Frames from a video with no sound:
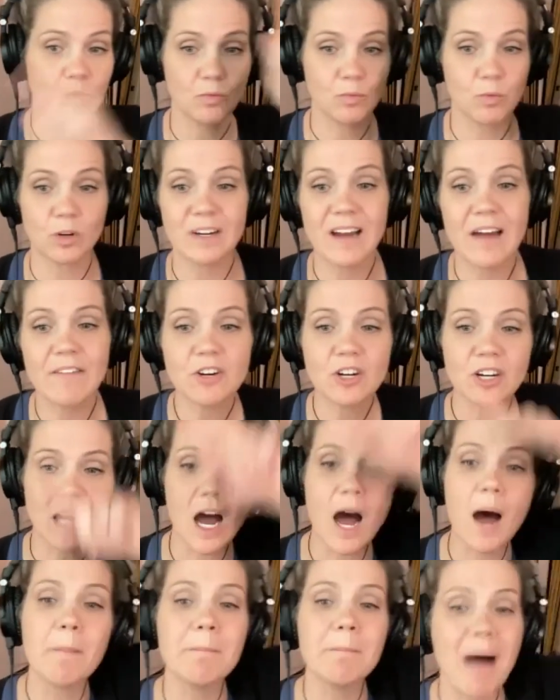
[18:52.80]
we're never going to
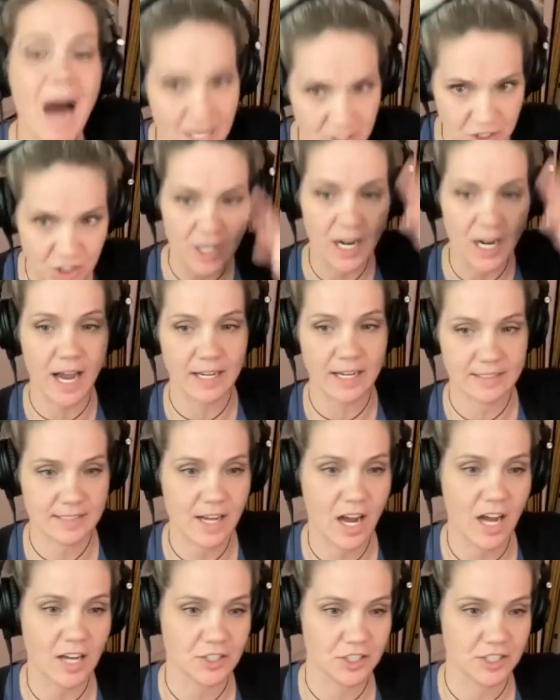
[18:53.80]
homogenize
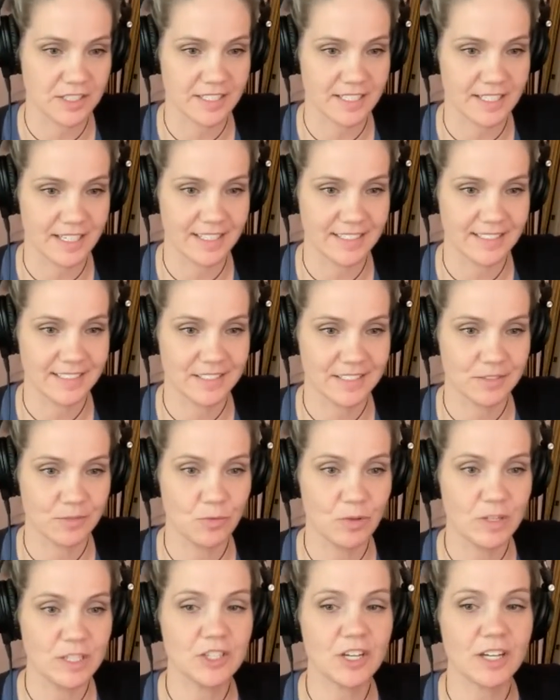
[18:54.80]
consciousness.
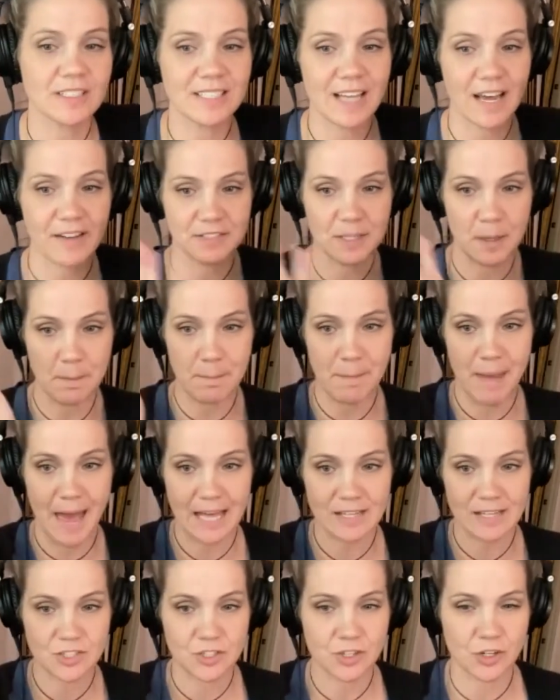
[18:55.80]
We just have to
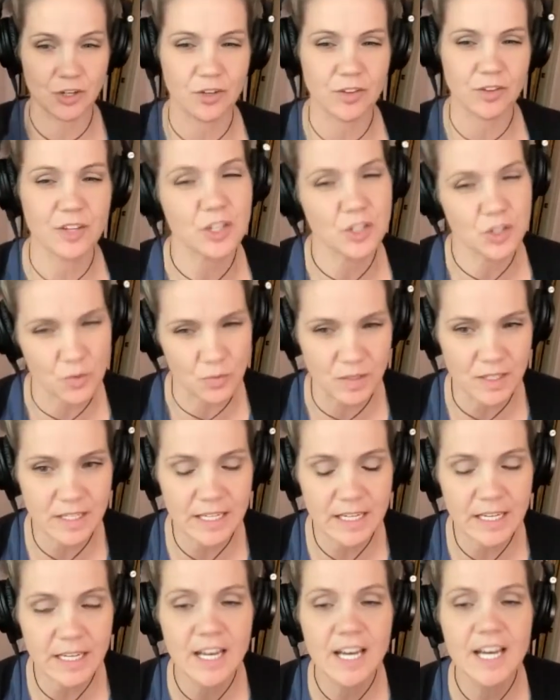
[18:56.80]
master the
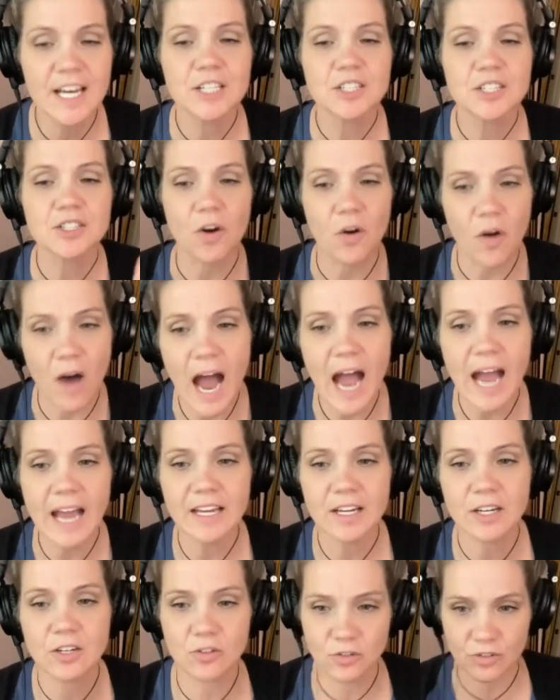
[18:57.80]
unity. So I
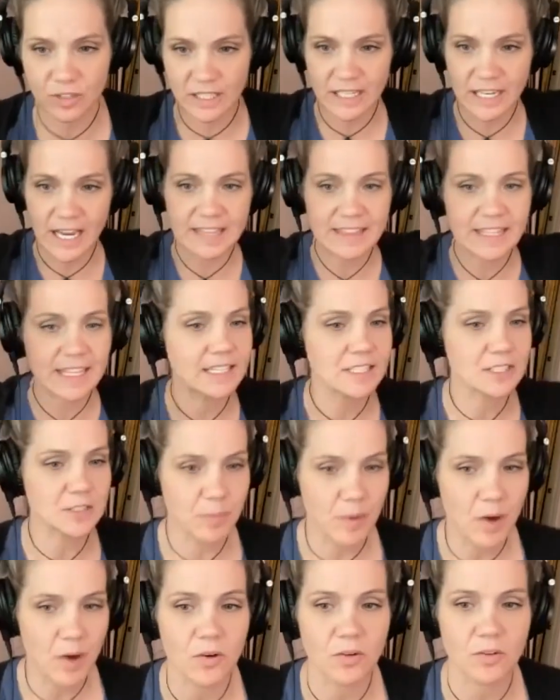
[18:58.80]
agree. I think it's
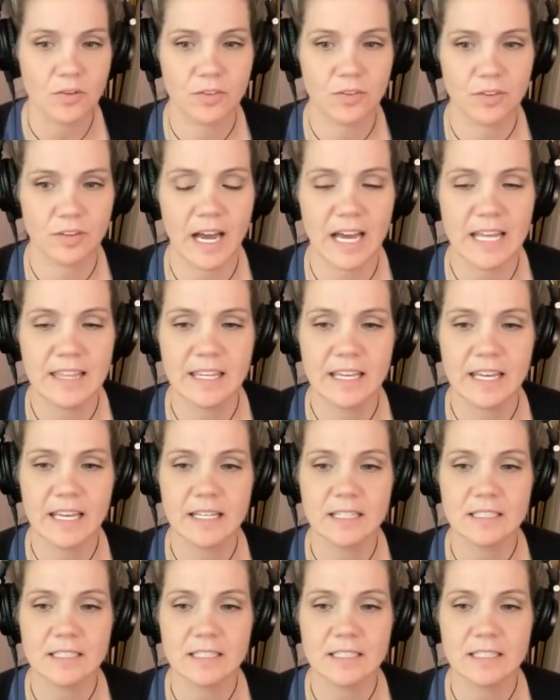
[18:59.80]
both. I think